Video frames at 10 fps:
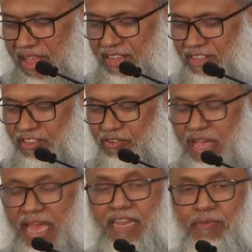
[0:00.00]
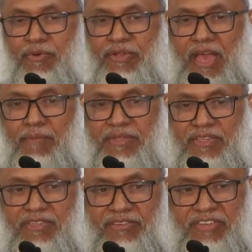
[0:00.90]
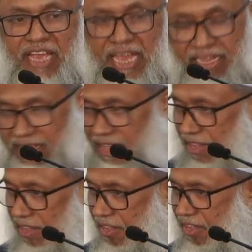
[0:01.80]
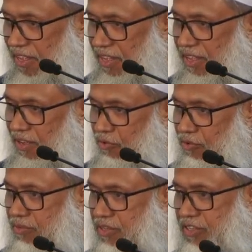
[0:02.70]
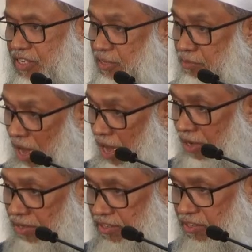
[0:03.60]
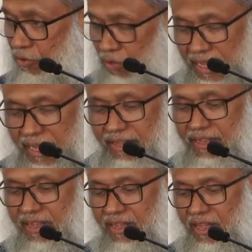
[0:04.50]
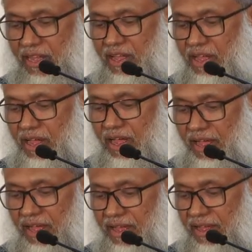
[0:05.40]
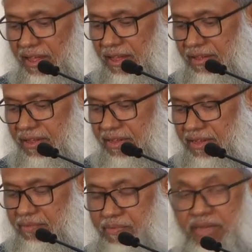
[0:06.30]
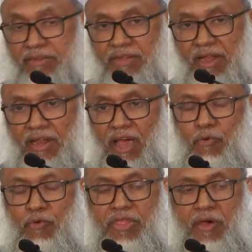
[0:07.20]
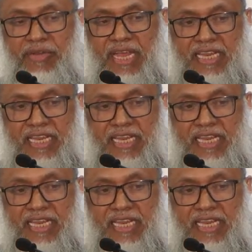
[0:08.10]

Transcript: So anybody having this shahada, this iman, this tawheed, uh, uh he meets Allah without any